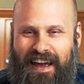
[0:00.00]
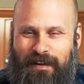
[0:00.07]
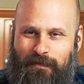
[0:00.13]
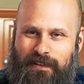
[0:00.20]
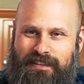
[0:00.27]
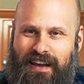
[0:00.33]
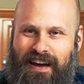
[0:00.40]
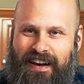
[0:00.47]

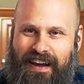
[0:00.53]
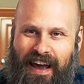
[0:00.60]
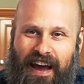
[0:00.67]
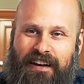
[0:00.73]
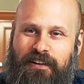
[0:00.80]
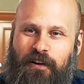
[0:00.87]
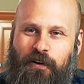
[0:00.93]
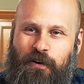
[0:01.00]
Amazon
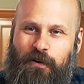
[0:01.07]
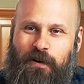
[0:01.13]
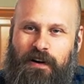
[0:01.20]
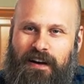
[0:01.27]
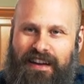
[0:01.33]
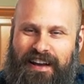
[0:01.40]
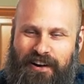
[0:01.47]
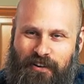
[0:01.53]
Echo
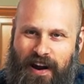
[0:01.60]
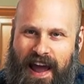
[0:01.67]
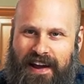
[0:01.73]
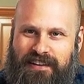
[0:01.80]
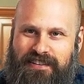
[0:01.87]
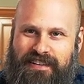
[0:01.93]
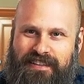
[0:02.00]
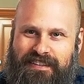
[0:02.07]

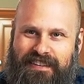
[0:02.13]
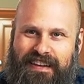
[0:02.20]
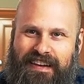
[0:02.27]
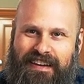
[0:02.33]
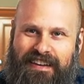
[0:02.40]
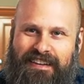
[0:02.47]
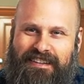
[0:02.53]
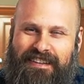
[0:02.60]
interactions,
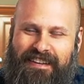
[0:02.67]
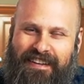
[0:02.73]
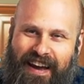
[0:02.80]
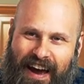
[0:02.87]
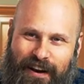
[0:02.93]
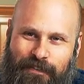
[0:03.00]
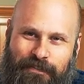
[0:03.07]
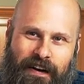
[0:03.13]
is you
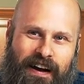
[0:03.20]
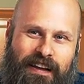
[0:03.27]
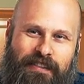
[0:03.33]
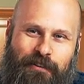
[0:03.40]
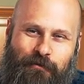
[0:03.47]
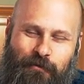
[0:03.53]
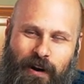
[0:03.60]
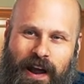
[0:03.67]
gotta find
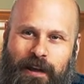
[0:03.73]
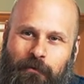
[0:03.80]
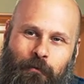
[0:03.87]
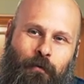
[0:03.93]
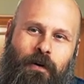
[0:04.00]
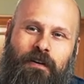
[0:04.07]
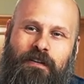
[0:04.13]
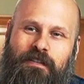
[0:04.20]
the right
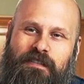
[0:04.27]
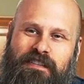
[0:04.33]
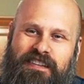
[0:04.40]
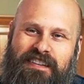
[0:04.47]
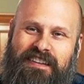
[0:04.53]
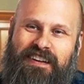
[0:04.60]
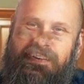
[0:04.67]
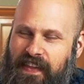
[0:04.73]

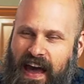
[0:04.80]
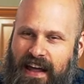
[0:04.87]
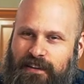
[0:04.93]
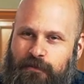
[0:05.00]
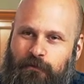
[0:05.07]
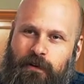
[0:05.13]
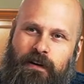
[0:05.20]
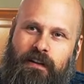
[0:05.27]
words.
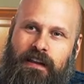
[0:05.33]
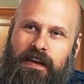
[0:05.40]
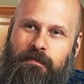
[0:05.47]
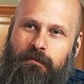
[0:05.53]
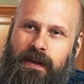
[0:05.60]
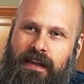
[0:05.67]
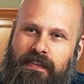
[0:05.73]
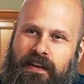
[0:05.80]
That's really
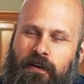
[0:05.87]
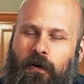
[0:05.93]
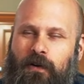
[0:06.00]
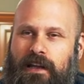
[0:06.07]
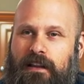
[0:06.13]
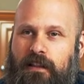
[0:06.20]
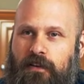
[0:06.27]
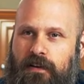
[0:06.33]
been the
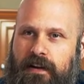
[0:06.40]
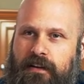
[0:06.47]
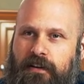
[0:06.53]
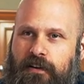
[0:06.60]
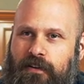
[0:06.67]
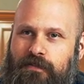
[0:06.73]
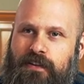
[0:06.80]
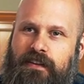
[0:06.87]
only learning
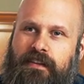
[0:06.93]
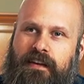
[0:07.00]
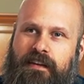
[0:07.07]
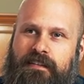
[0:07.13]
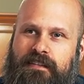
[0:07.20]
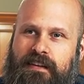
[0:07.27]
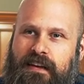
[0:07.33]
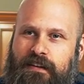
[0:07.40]
curve to
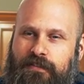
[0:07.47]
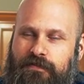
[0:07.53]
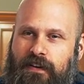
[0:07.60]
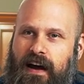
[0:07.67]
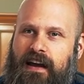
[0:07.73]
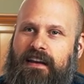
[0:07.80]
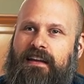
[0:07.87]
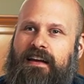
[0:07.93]
this, is
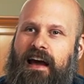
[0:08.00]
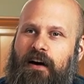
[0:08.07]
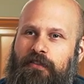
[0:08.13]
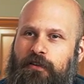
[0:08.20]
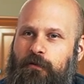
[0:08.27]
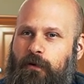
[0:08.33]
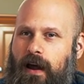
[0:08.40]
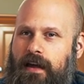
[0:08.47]
finding out
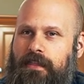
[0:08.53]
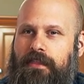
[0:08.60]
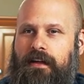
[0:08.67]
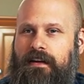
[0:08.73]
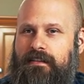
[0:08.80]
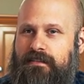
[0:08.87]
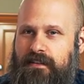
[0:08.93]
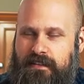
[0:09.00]
the right
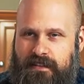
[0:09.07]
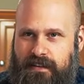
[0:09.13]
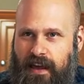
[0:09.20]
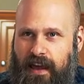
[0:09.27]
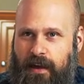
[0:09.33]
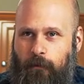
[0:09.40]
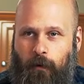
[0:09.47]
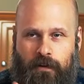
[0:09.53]
things to
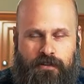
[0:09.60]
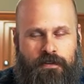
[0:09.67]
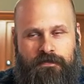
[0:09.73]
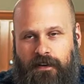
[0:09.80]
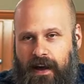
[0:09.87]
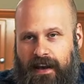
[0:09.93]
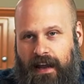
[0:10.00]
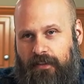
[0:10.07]
say. Once you
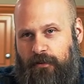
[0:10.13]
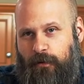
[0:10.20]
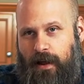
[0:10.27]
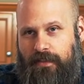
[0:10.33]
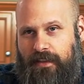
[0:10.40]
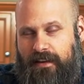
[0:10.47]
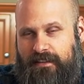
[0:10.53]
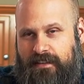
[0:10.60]
find out the
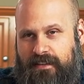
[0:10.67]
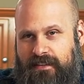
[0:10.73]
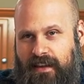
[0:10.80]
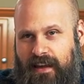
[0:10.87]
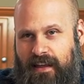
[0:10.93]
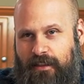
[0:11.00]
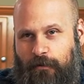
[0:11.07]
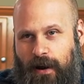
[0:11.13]
right things to
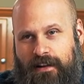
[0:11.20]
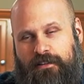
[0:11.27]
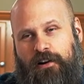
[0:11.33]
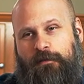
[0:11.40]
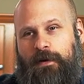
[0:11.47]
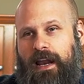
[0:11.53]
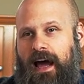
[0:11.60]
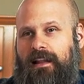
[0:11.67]
say, the right
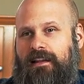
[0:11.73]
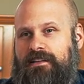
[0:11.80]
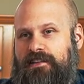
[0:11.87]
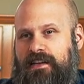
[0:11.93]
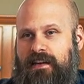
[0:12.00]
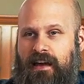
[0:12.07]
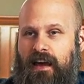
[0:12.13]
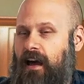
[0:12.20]

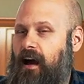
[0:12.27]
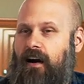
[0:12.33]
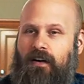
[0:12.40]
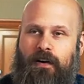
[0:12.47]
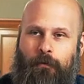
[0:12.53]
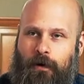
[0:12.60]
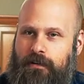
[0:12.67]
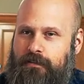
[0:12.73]
terminology, oh,
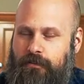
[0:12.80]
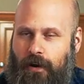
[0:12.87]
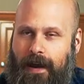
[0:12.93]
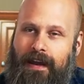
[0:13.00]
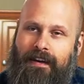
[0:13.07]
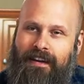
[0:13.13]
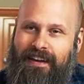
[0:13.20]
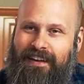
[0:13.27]
it works great.